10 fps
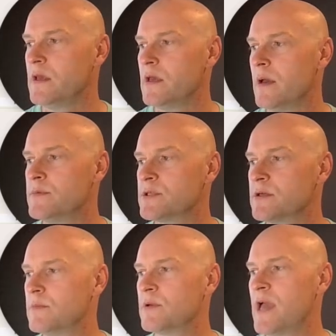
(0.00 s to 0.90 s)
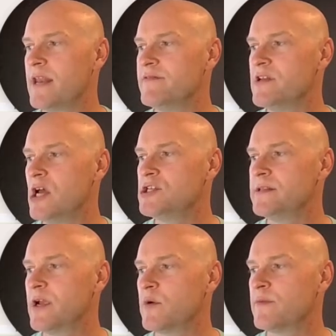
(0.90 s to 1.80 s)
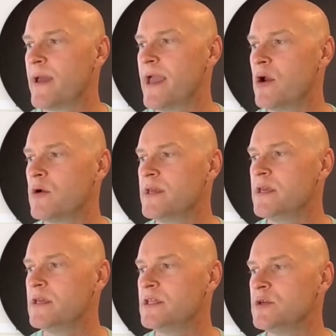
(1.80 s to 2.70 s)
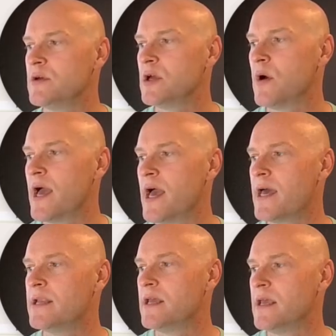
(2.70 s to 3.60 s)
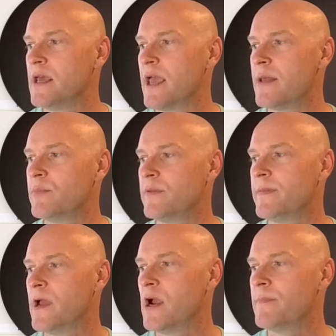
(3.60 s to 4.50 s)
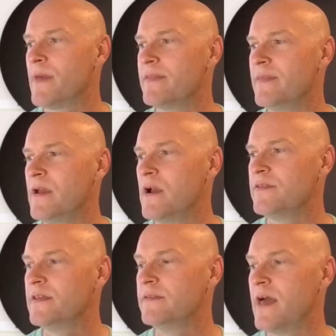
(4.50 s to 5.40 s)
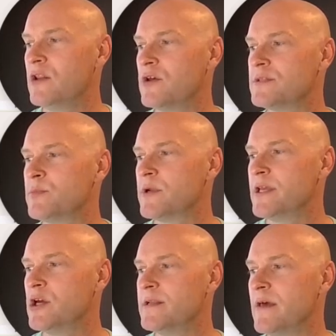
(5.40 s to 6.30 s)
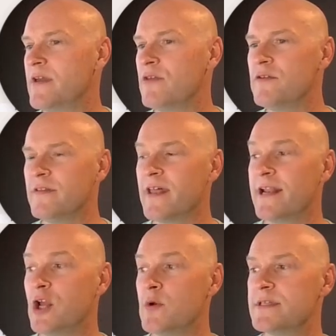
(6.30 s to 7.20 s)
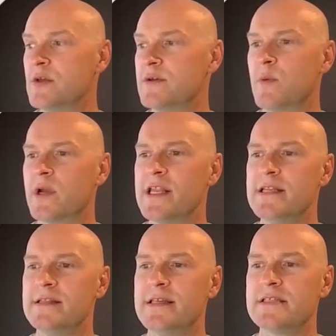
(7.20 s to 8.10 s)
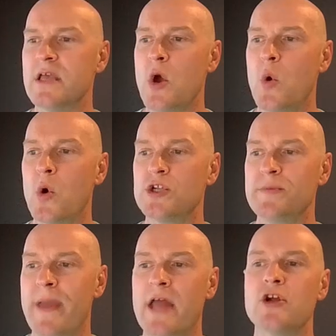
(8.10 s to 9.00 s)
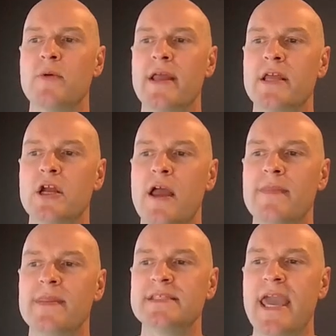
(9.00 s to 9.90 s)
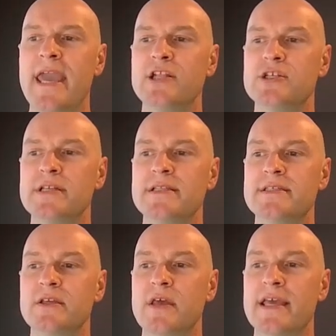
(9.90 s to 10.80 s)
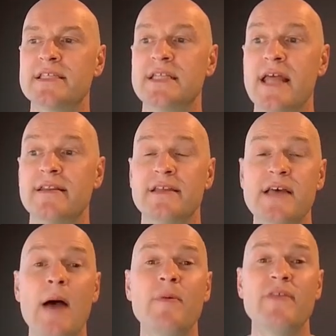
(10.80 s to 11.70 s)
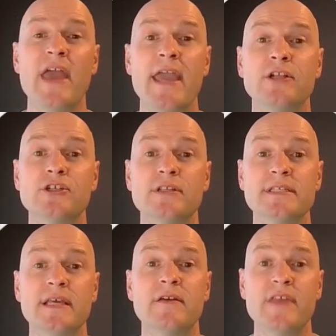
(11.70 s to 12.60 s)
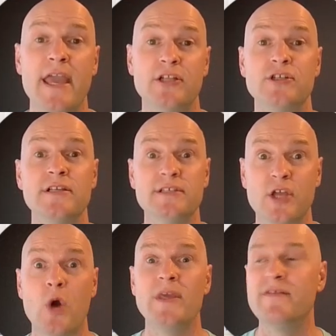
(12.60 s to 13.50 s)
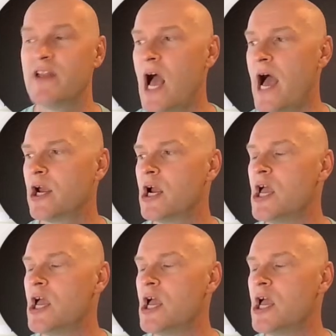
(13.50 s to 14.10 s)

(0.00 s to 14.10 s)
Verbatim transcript: I'm just going to kind of nudge it there with my arrow keys. You can go ahead and put there. I think that looks pretty good. Now the other thing that I noticed though is we're going to need this orange banner right here, and this H needs to extend, the top of the H, the stick of the H needs to go even higher.